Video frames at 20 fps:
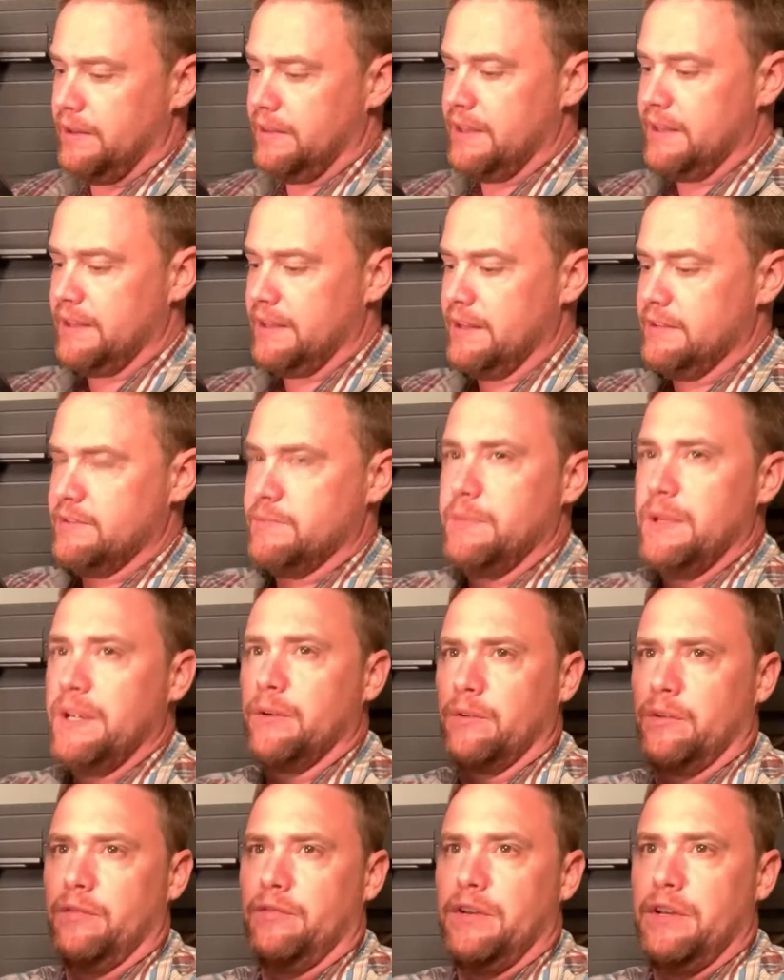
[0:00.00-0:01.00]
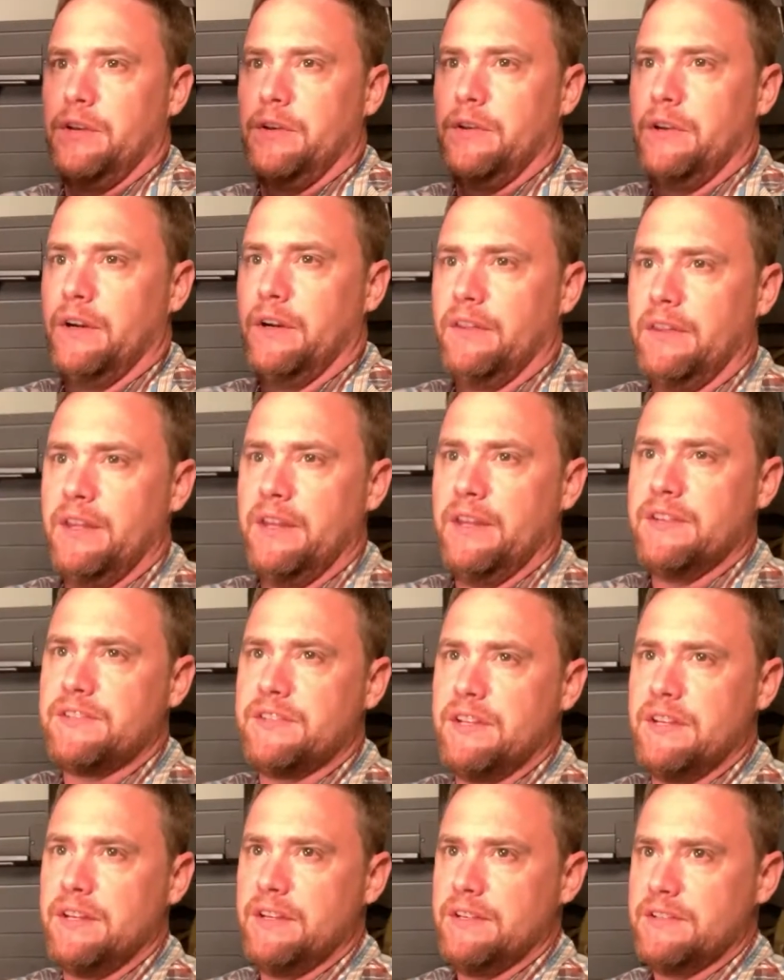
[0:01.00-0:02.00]
thing that's being reviewed on this
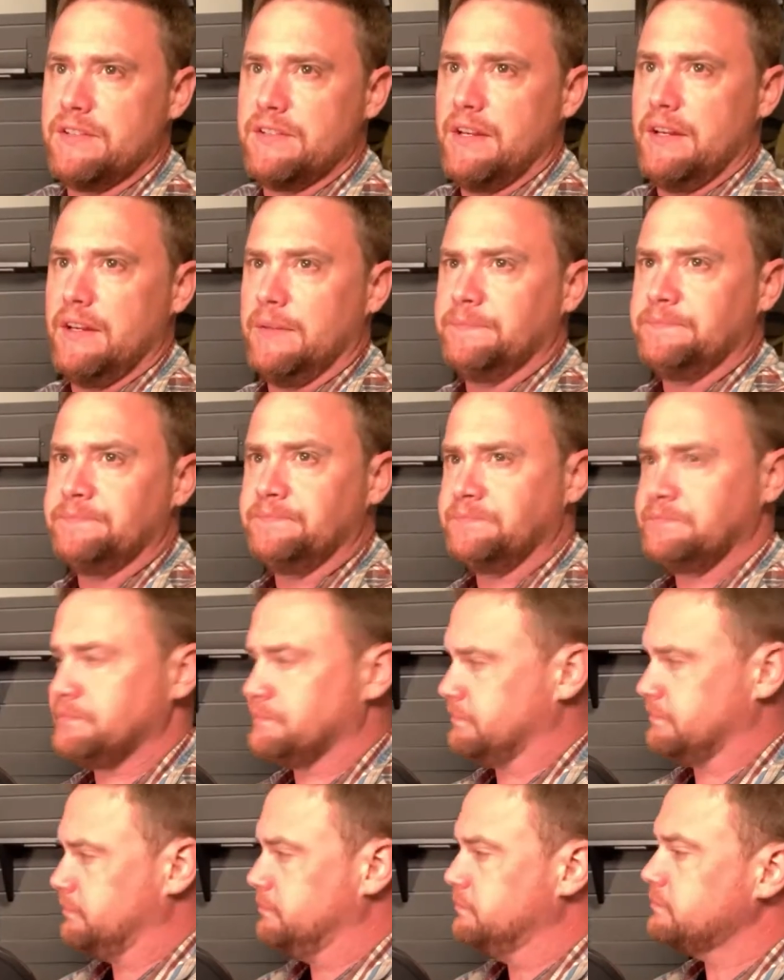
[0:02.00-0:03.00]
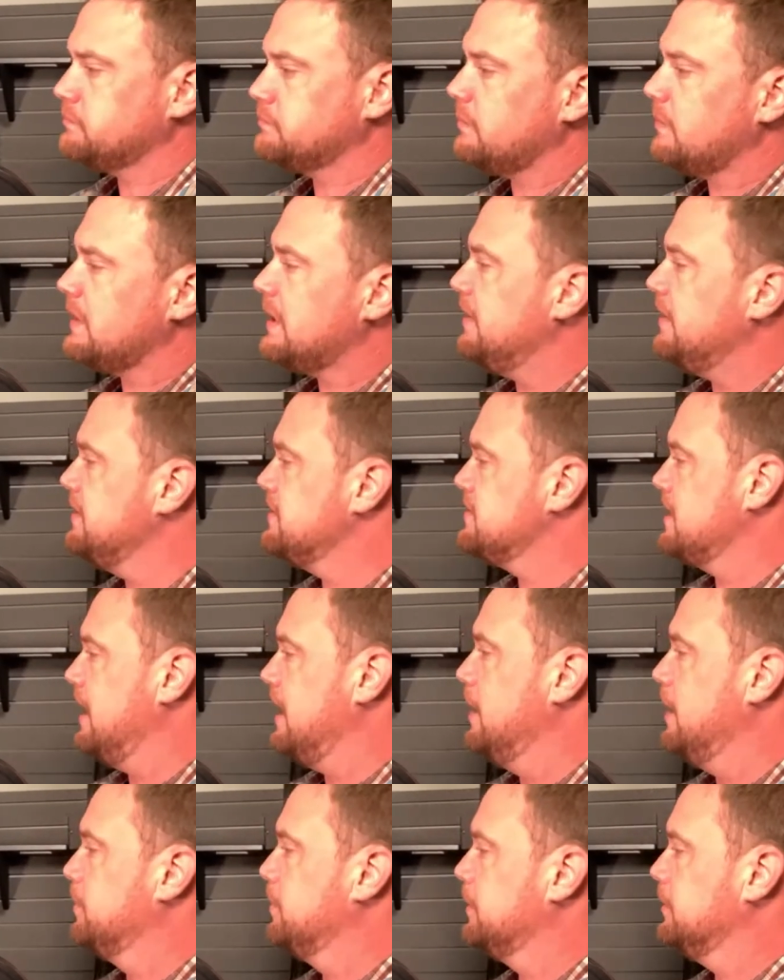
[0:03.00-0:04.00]
is this
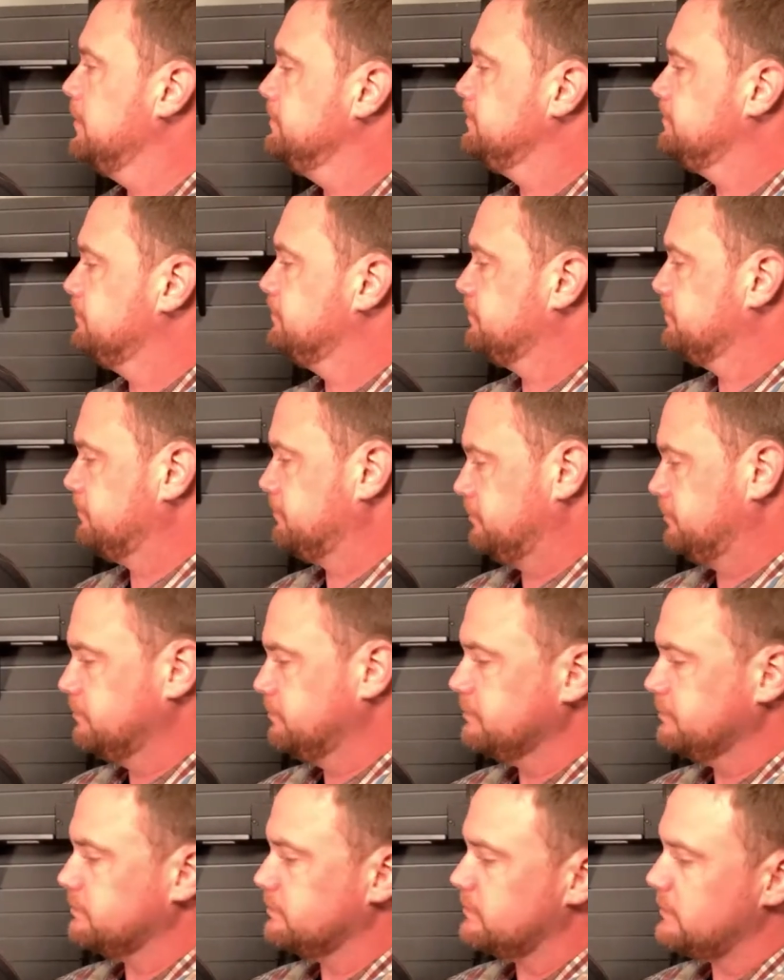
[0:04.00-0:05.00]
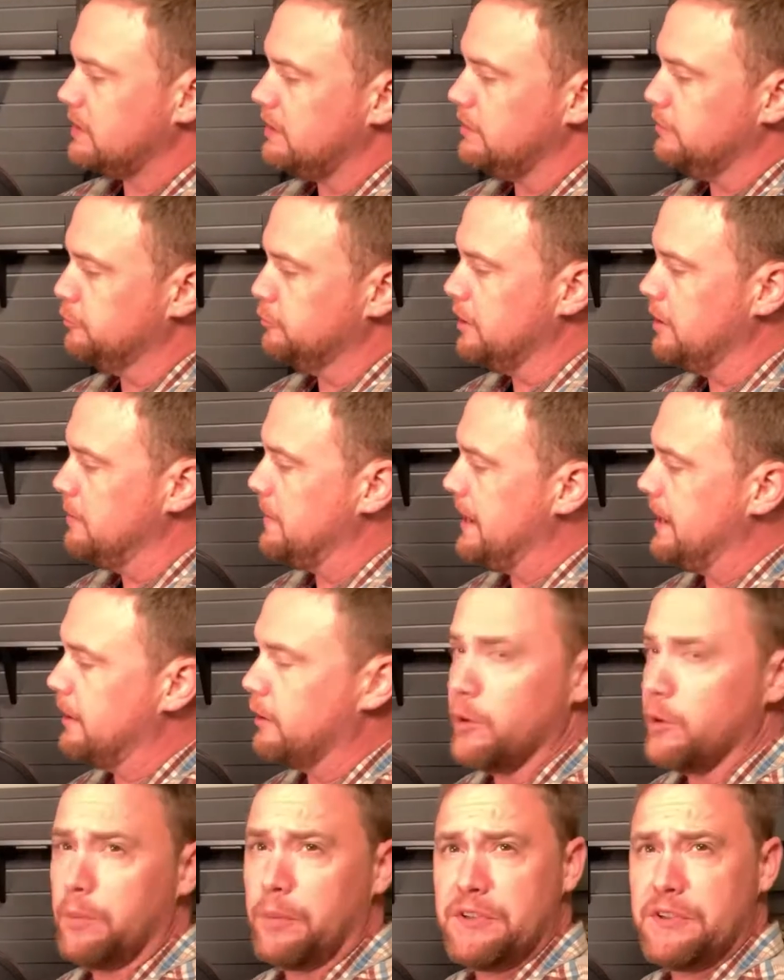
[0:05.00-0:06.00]
upper from
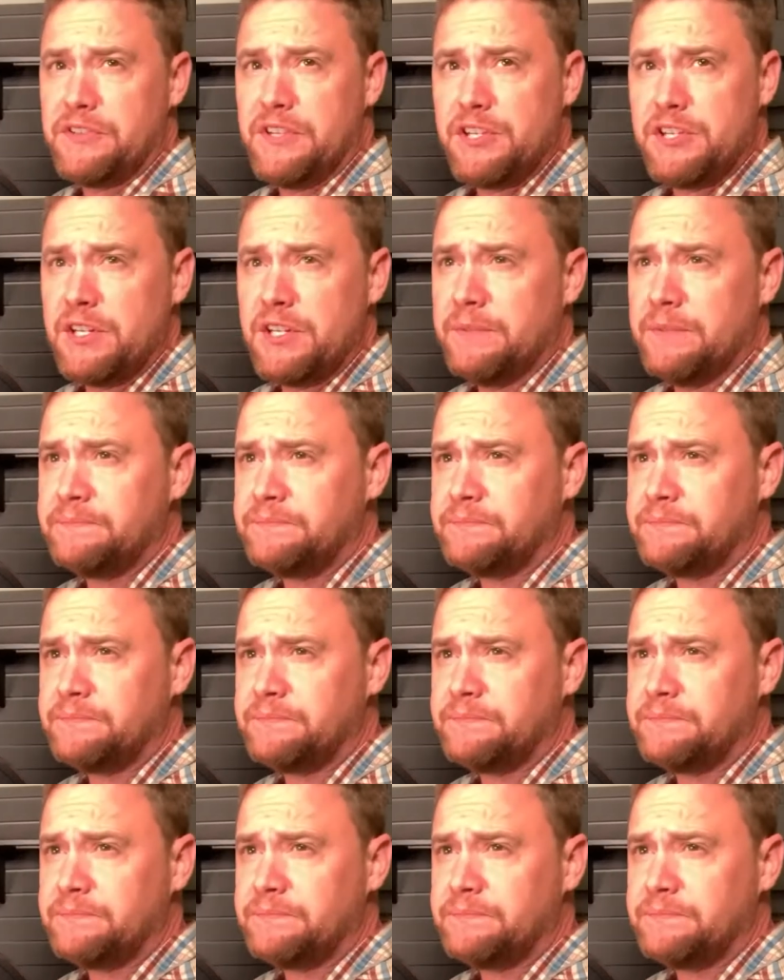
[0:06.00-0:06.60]
Aero Precision,